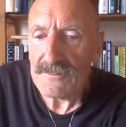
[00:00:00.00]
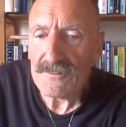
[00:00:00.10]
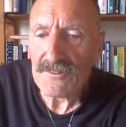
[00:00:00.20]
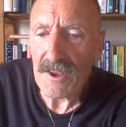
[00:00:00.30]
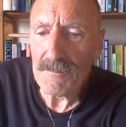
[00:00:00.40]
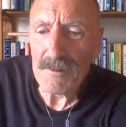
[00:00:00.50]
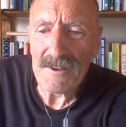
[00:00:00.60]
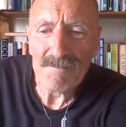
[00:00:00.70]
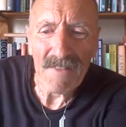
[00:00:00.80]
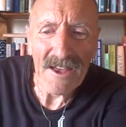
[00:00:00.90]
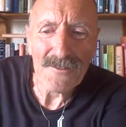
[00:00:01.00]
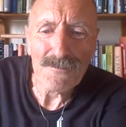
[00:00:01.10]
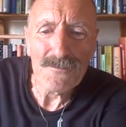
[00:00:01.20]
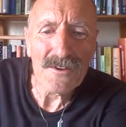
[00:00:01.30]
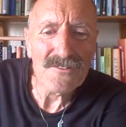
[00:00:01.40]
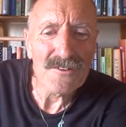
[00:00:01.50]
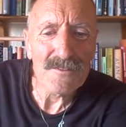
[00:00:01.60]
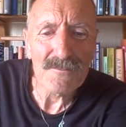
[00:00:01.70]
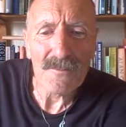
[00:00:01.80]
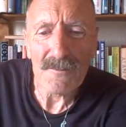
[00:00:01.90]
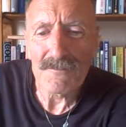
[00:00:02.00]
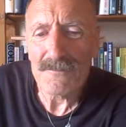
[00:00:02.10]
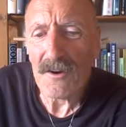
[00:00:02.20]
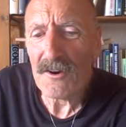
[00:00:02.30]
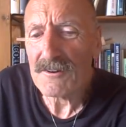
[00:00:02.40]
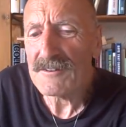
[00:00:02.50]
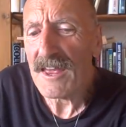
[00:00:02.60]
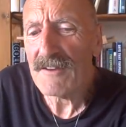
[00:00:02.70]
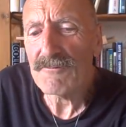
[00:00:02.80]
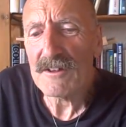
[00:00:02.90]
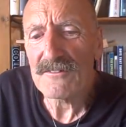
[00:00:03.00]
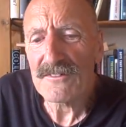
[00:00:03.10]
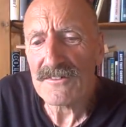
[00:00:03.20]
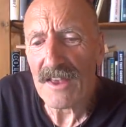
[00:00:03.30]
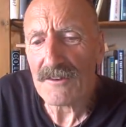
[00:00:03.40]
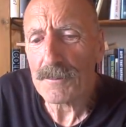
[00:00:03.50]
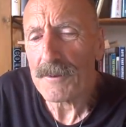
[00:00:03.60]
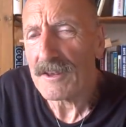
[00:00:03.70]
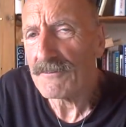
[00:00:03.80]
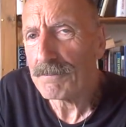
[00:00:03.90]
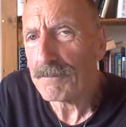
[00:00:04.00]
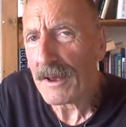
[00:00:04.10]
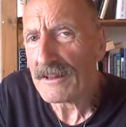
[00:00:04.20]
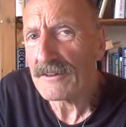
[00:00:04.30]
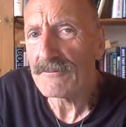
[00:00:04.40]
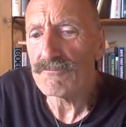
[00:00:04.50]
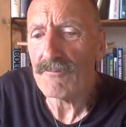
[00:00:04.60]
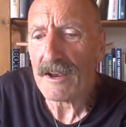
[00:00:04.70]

Chamberlain had a vision of a Wagnerian set piece, Battle of